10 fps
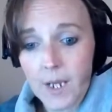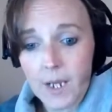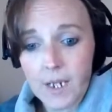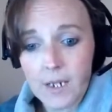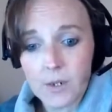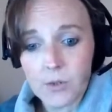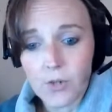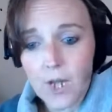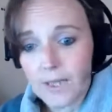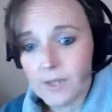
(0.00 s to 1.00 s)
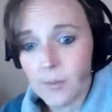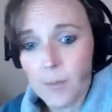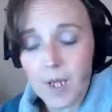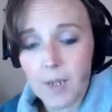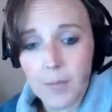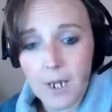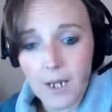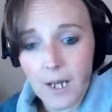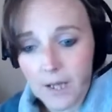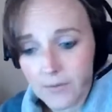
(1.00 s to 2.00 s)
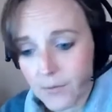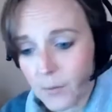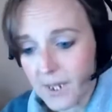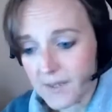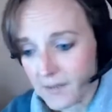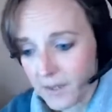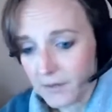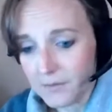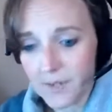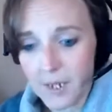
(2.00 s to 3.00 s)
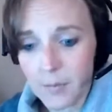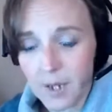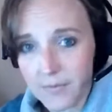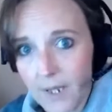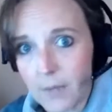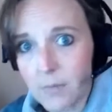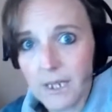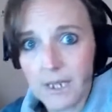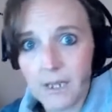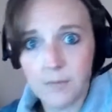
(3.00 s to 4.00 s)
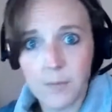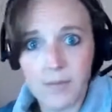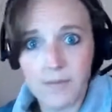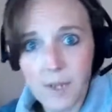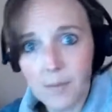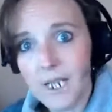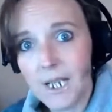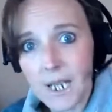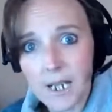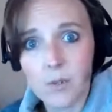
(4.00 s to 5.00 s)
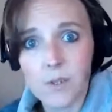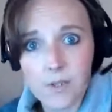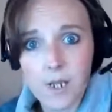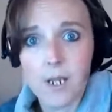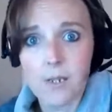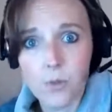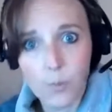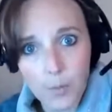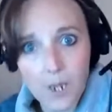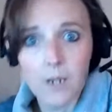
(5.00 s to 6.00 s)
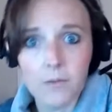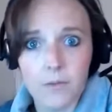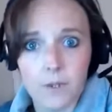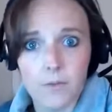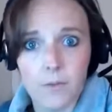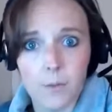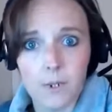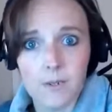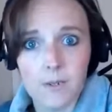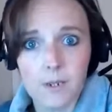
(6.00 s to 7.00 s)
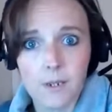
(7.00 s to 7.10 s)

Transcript: in trying to make a better life for myself and my family if my family cannot stand to benefit from it?